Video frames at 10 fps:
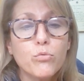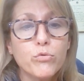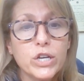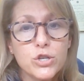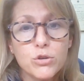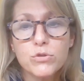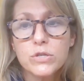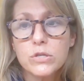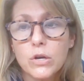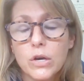
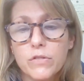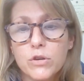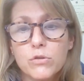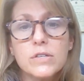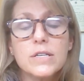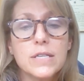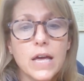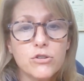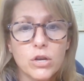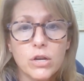reduce the
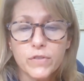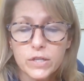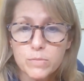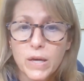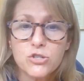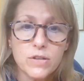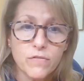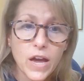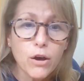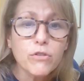utilization of expensive
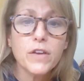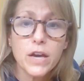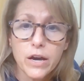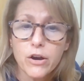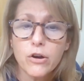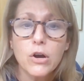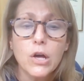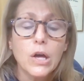health care